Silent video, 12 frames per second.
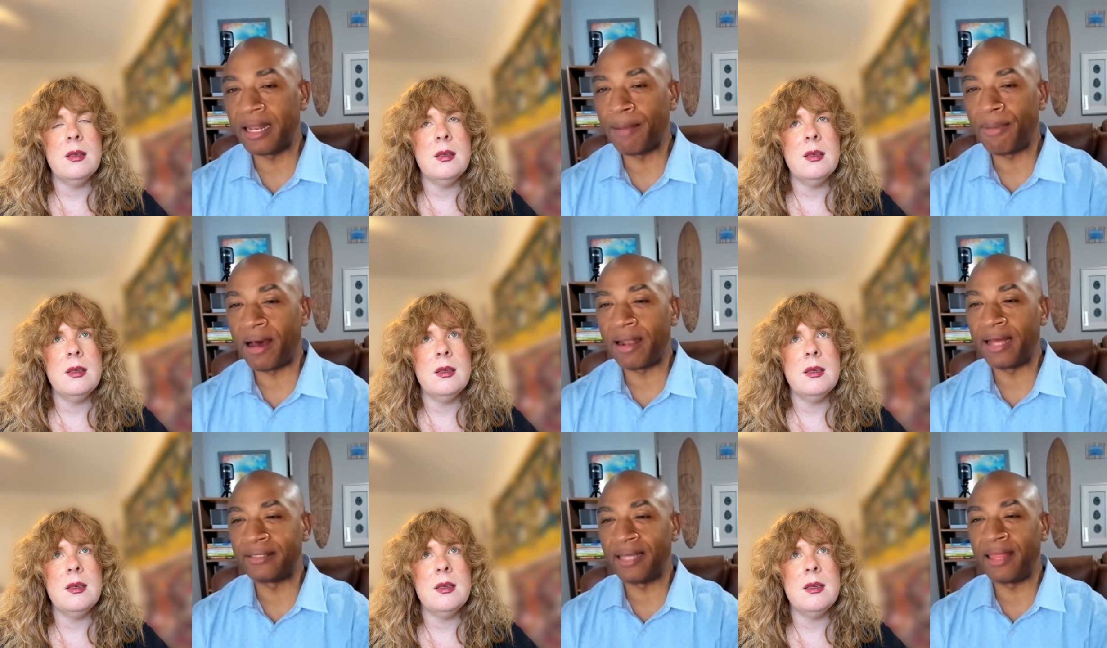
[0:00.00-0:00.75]
Speaker 1: about
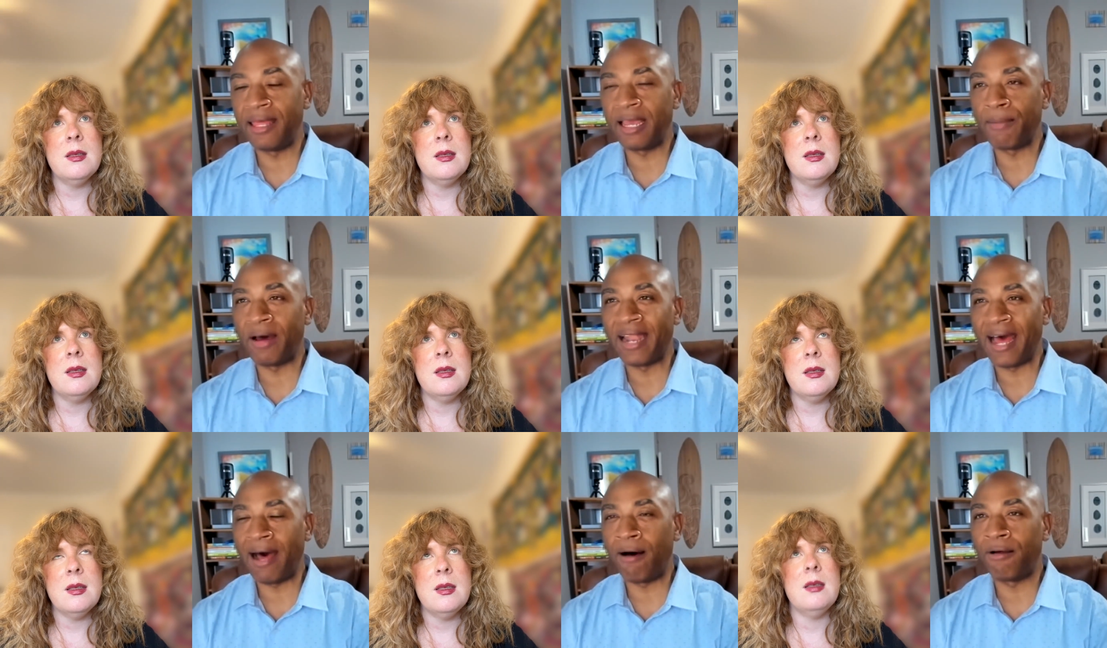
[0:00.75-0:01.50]
as they think about
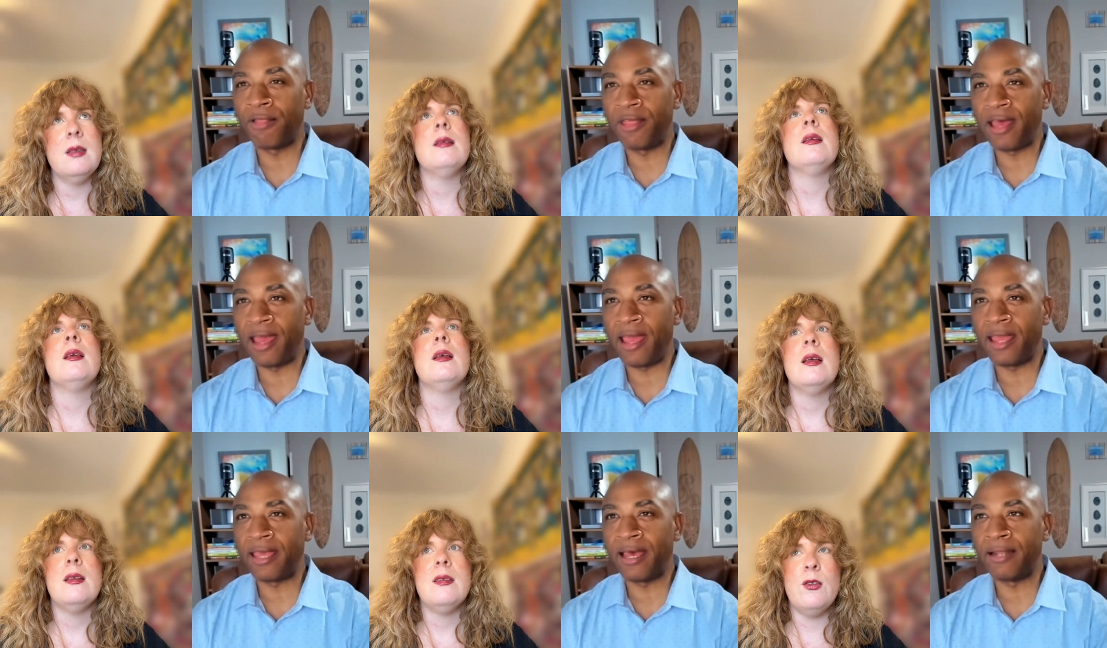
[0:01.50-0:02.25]
how they
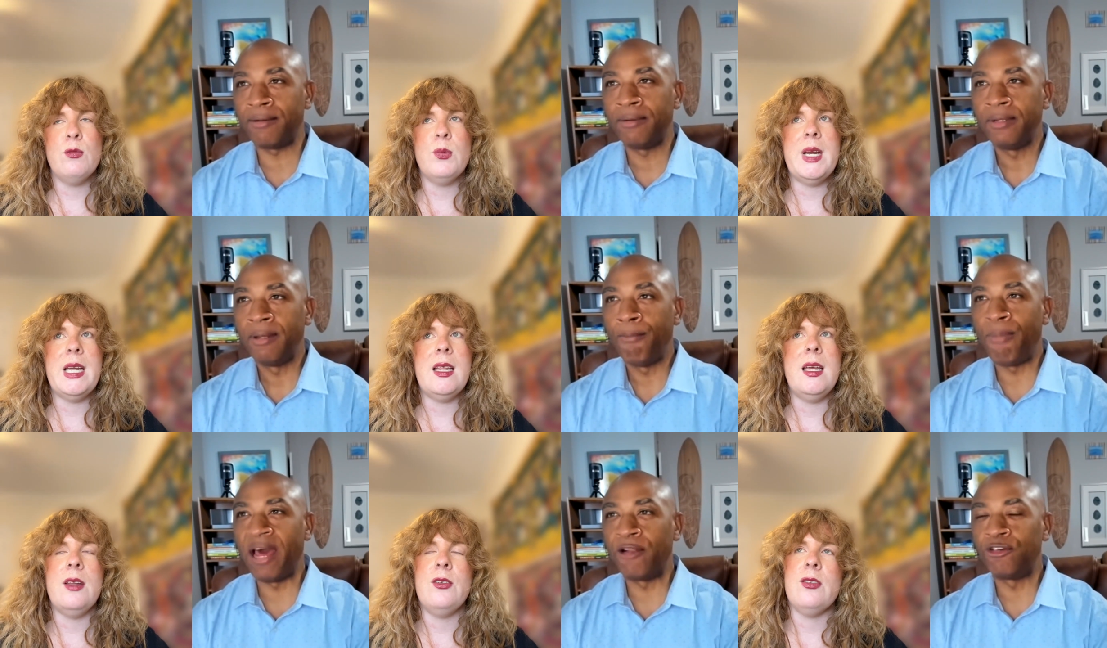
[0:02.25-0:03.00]
can
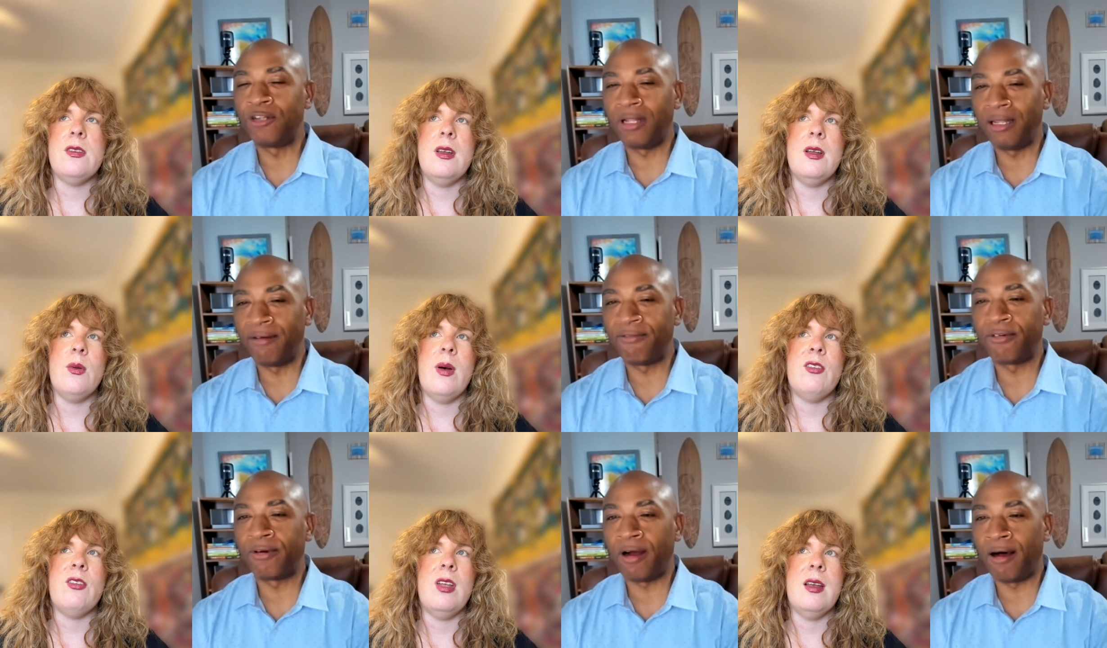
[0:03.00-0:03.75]
better
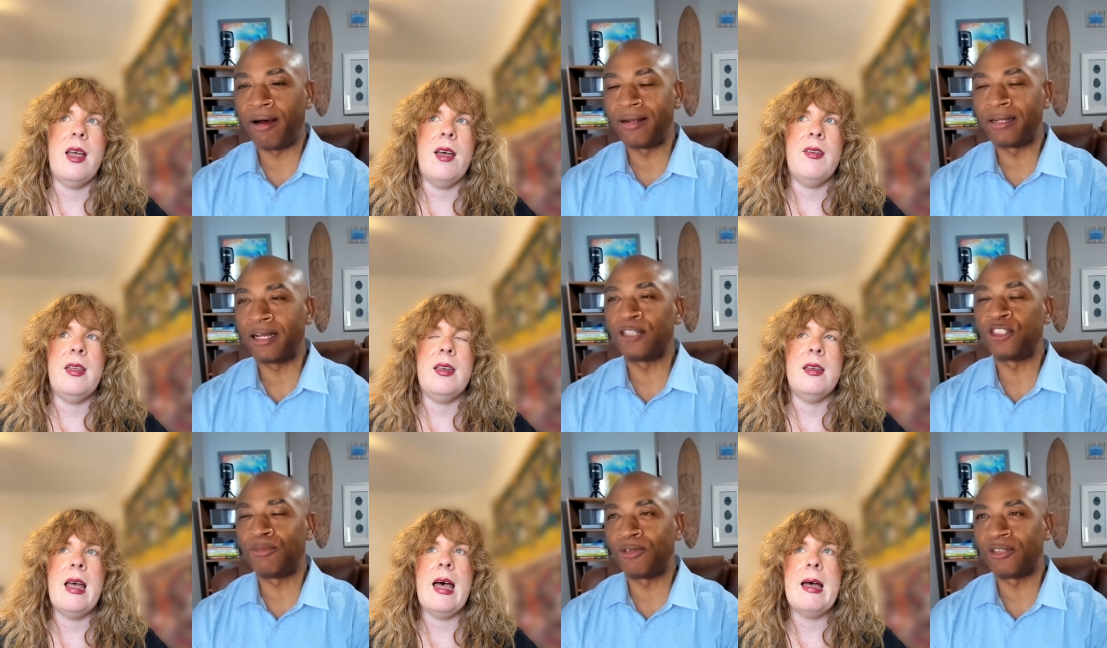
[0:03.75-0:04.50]
deliver on
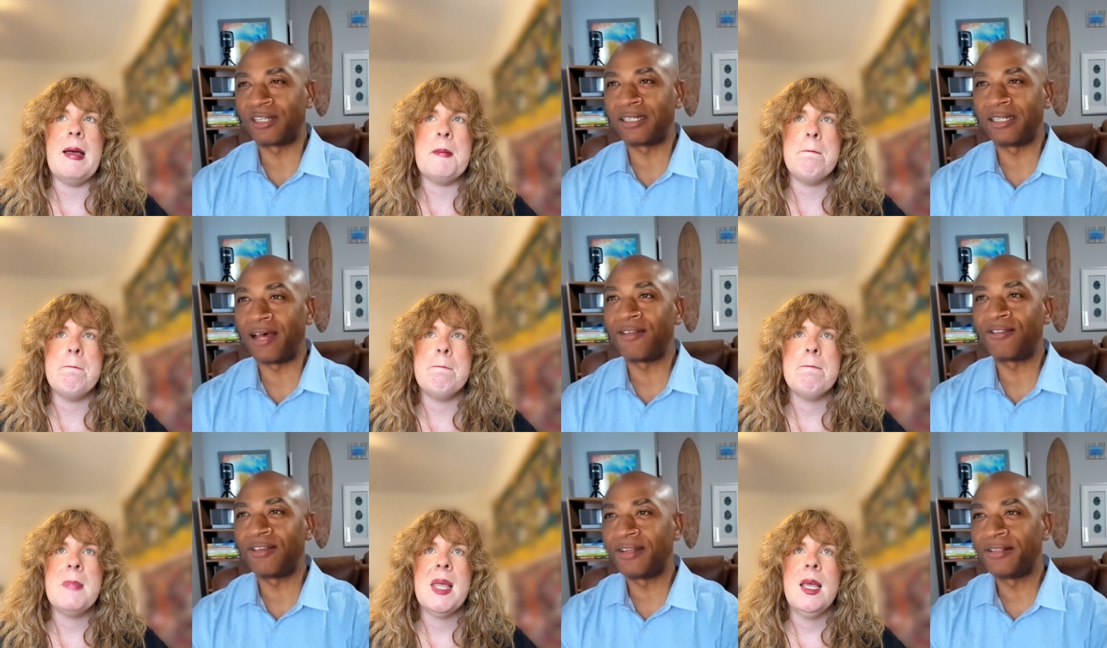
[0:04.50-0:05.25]
customer
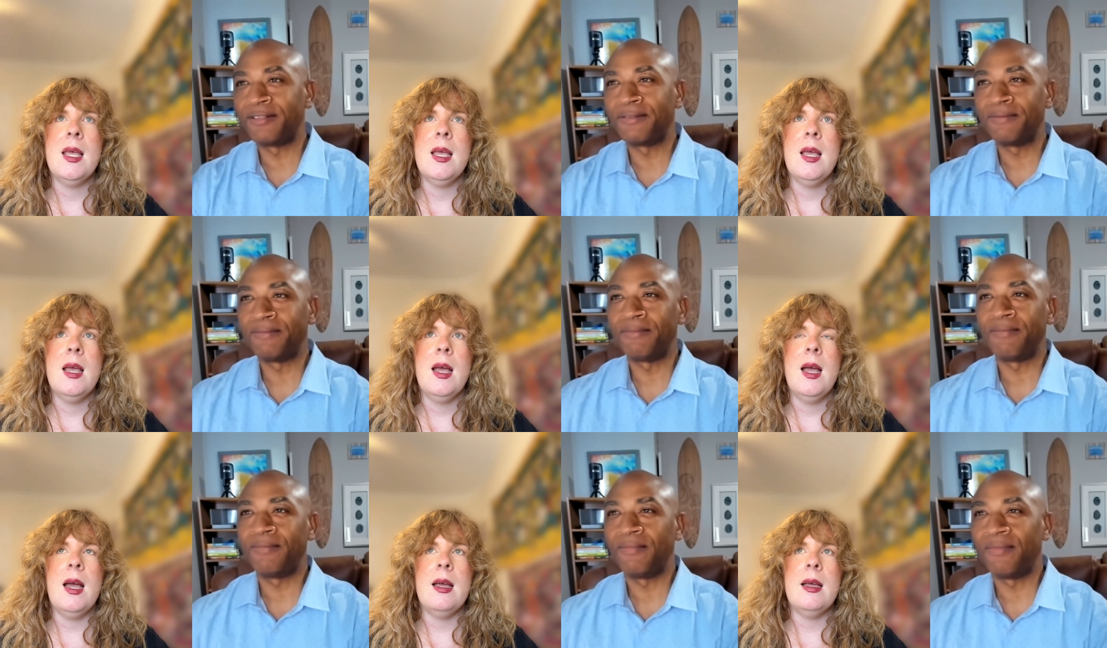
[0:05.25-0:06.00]
success?
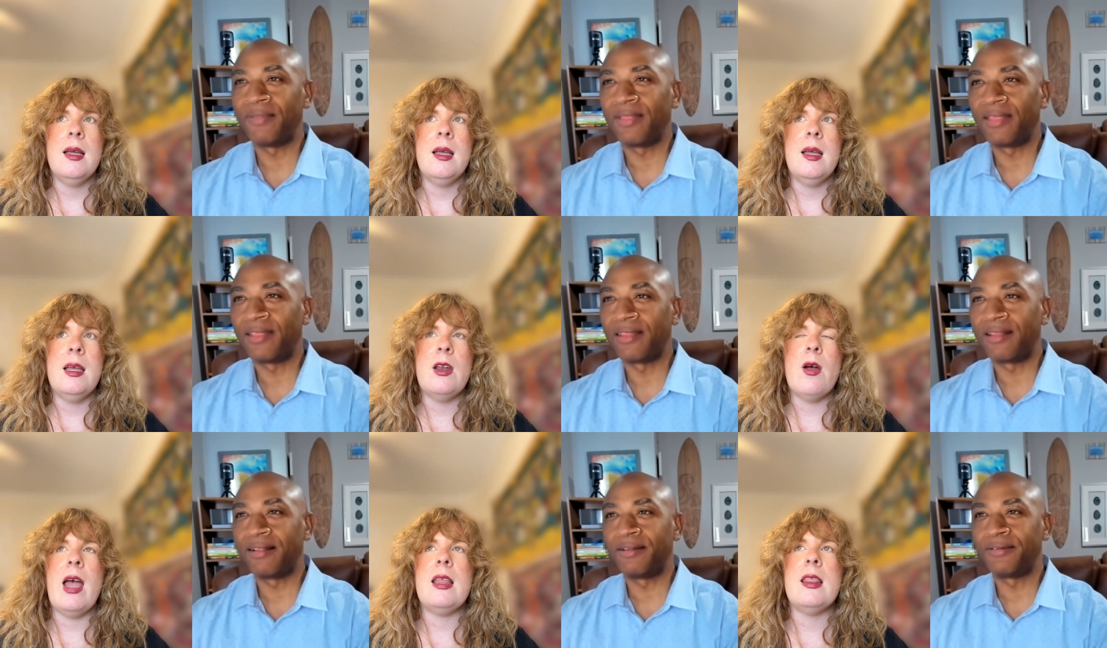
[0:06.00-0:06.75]
Speaker 2: It's a really
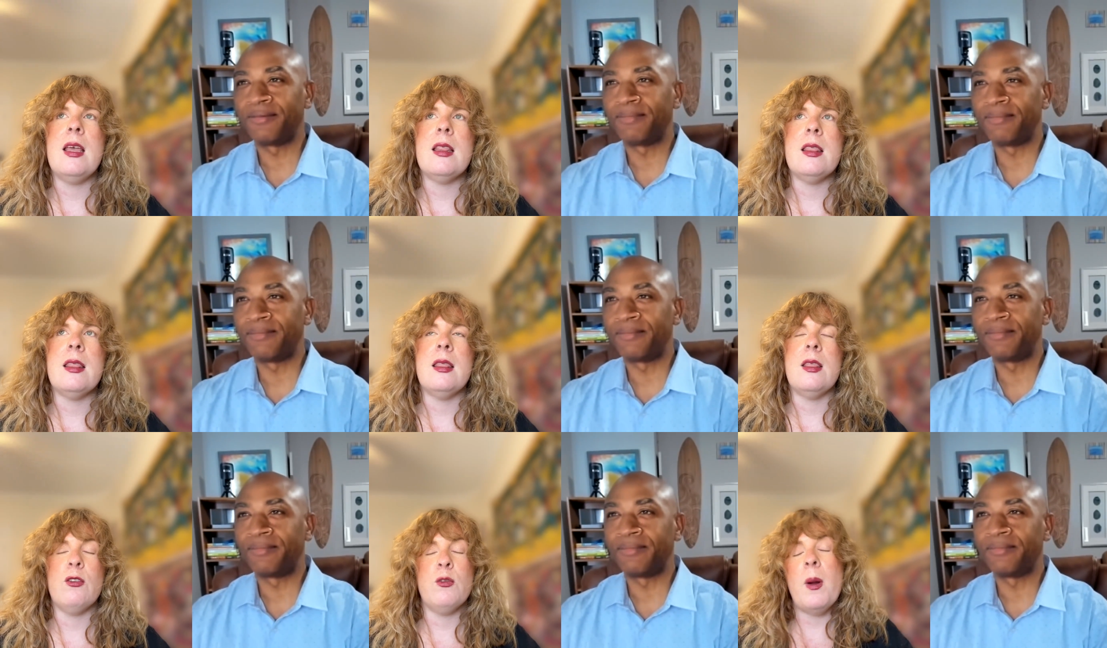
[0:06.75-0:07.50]
interesting
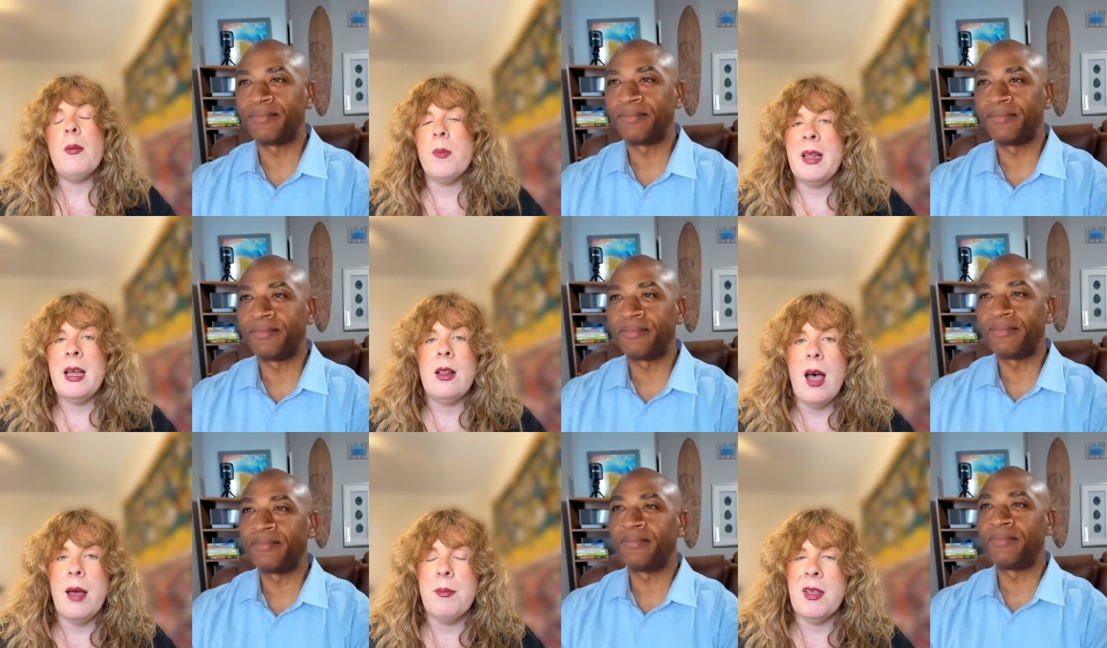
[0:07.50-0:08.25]
question, Kevin.
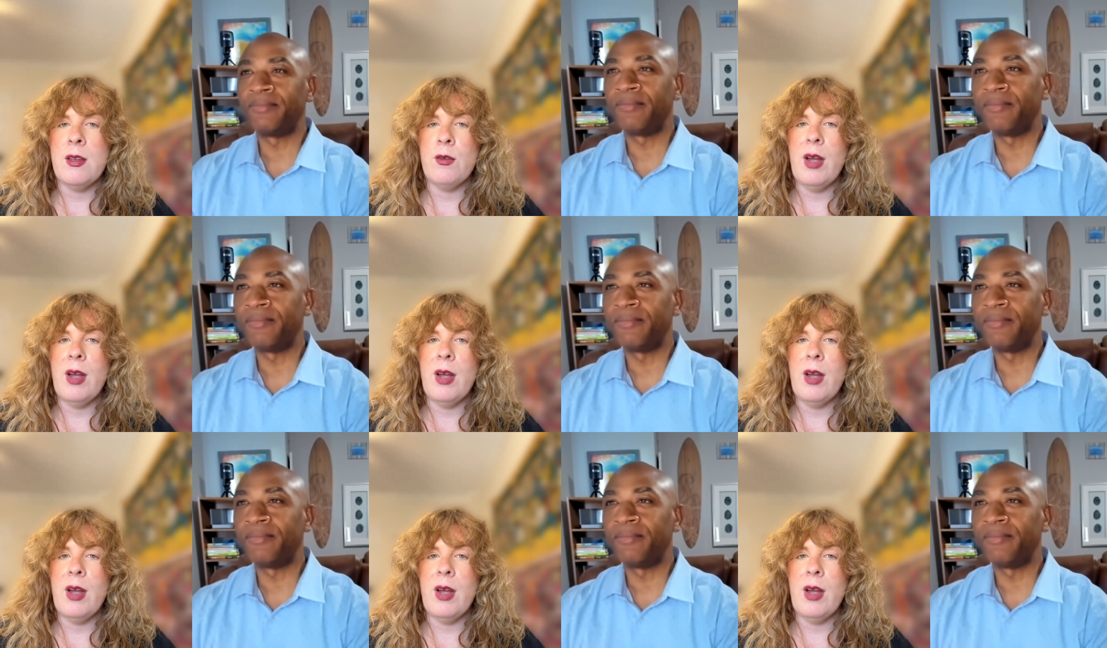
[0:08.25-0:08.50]
Um,